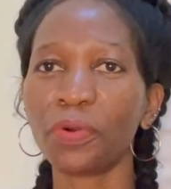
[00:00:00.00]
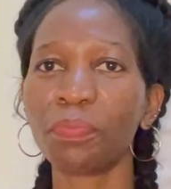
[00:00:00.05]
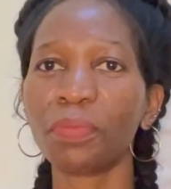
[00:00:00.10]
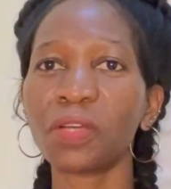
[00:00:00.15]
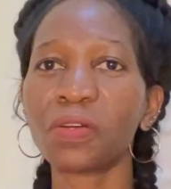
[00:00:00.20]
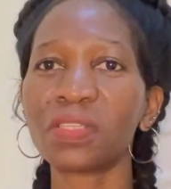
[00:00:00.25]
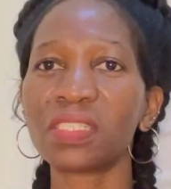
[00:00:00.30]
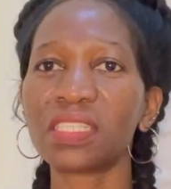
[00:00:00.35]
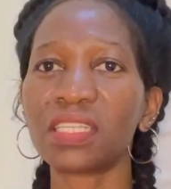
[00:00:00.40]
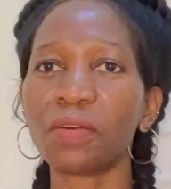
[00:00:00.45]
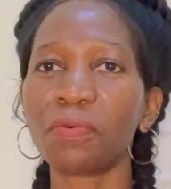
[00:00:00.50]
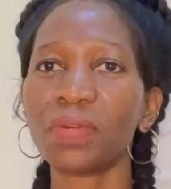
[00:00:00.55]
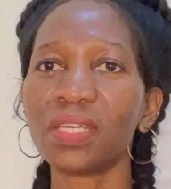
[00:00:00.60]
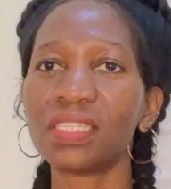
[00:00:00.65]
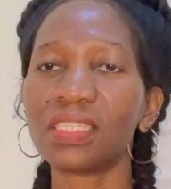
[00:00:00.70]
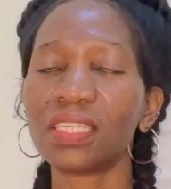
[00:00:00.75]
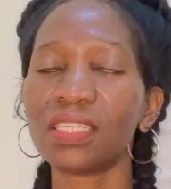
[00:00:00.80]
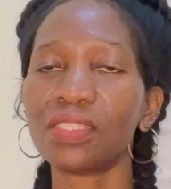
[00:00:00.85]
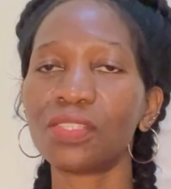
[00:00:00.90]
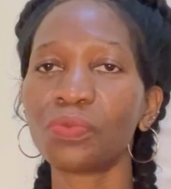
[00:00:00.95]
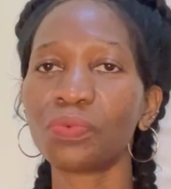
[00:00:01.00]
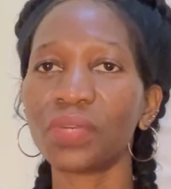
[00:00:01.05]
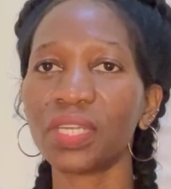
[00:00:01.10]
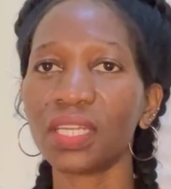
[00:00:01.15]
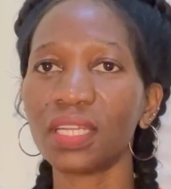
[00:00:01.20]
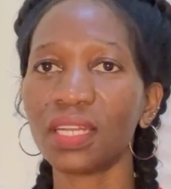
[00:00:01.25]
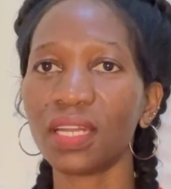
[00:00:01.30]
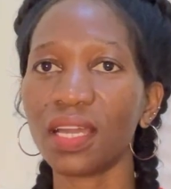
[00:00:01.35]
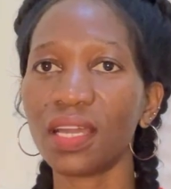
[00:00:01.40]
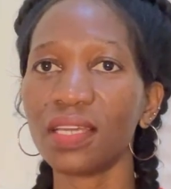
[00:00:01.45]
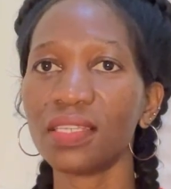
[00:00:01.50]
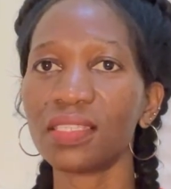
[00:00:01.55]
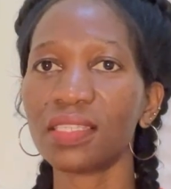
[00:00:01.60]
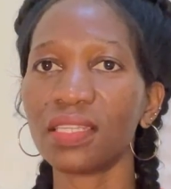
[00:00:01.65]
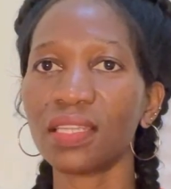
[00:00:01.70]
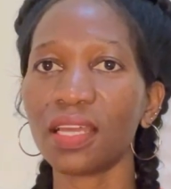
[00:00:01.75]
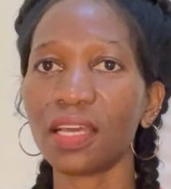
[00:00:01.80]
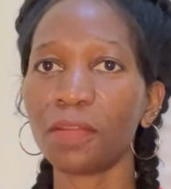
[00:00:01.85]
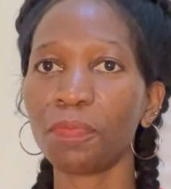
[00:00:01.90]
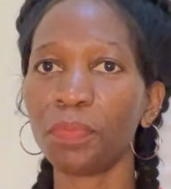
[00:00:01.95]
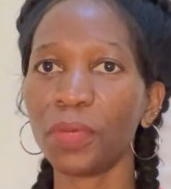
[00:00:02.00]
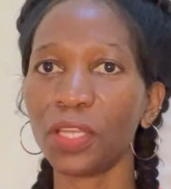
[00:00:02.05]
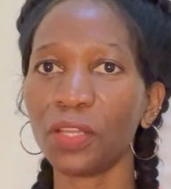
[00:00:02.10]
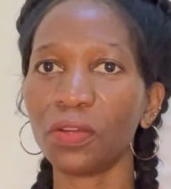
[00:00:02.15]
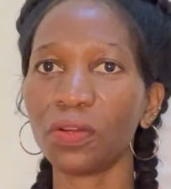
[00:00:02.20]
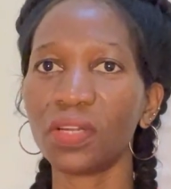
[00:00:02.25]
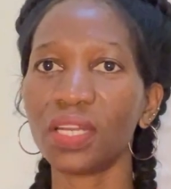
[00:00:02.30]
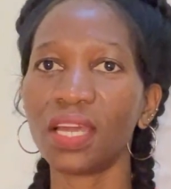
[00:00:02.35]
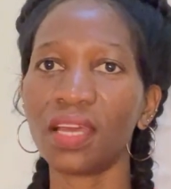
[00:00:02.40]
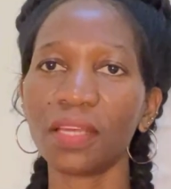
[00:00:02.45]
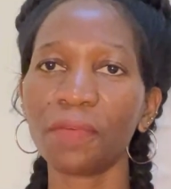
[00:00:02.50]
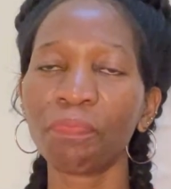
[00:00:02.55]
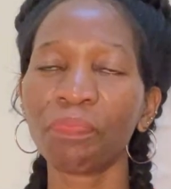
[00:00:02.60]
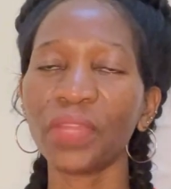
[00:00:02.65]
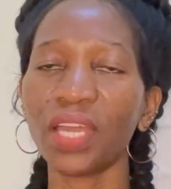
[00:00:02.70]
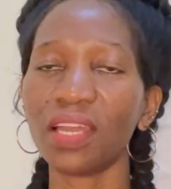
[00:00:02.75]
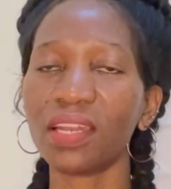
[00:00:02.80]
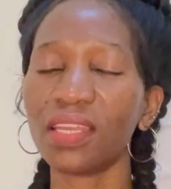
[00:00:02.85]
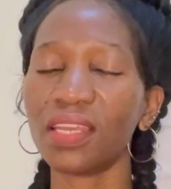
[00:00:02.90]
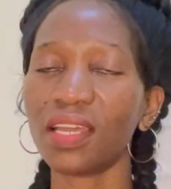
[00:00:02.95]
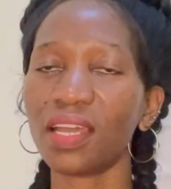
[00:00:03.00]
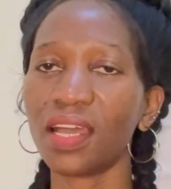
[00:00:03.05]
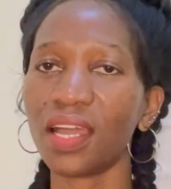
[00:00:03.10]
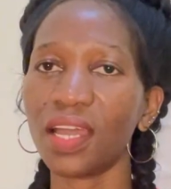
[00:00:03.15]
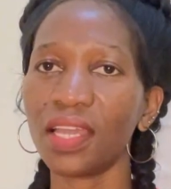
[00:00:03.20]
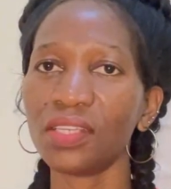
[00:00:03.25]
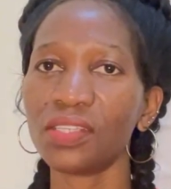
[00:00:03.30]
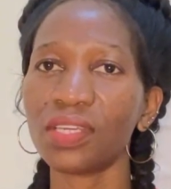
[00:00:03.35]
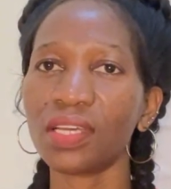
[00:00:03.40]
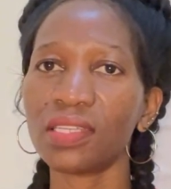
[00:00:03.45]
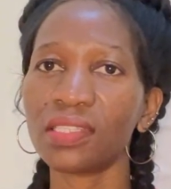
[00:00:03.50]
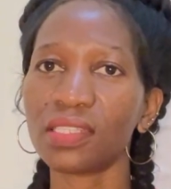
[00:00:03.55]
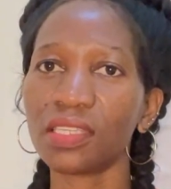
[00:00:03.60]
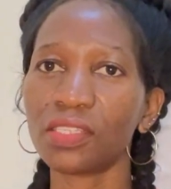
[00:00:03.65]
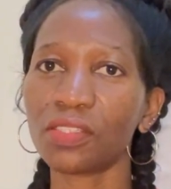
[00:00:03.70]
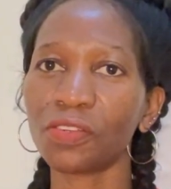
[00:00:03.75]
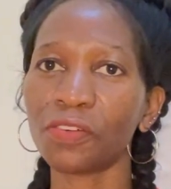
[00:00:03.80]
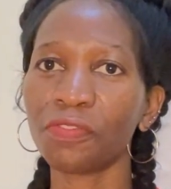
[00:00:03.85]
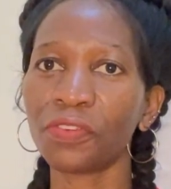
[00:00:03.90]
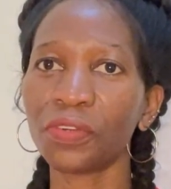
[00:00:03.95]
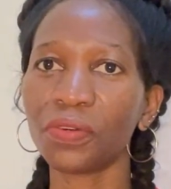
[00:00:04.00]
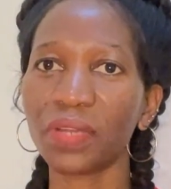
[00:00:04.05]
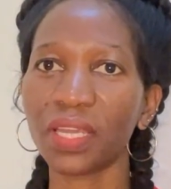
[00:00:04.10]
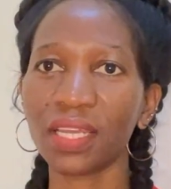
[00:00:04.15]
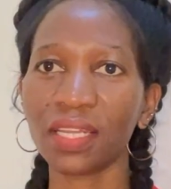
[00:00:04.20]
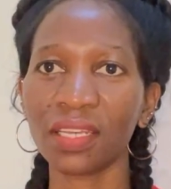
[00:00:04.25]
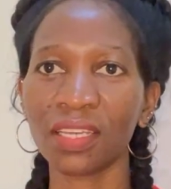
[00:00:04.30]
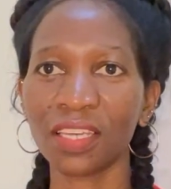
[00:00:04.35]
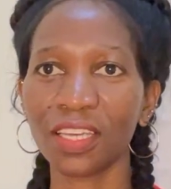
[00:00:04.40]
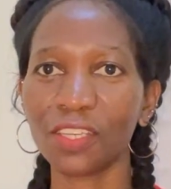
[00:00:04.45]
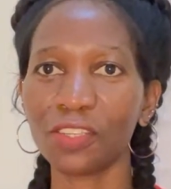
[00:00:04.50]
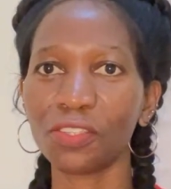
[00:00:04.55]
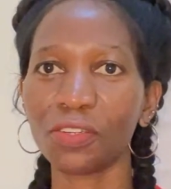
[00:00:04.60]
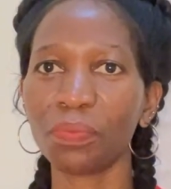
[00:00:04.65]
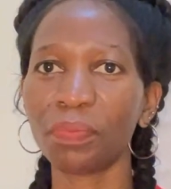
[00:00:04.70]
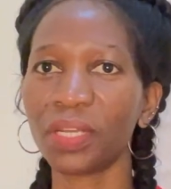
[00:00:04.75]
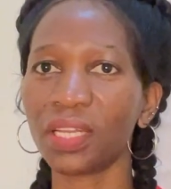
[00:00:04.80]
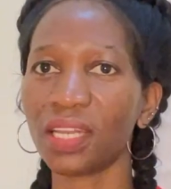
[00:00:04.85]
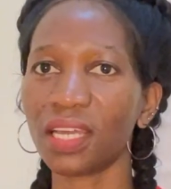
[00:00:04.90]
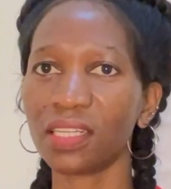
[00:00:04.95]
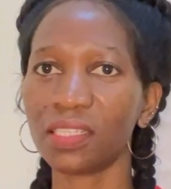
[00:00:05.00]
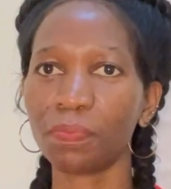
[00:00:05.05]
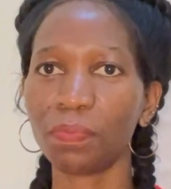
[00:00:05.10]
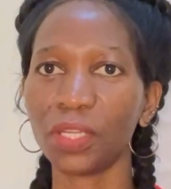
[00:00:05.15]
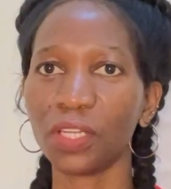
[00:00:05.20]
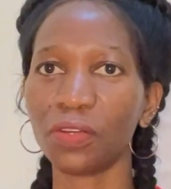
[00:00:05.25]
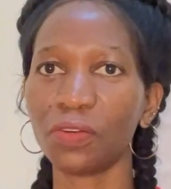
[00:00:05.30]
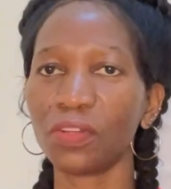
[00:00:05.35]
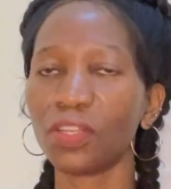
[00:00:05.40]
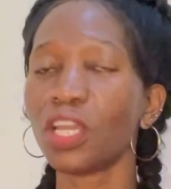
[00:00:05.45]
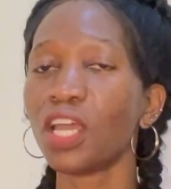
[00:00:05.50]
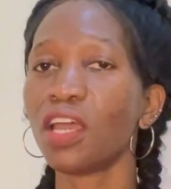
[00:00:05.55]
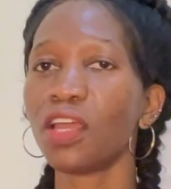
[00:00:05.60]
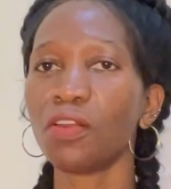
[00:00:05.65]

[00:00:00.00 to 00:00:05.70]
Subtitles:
because the weather is really nice in that period, and there are high chances of you getting a job in that period.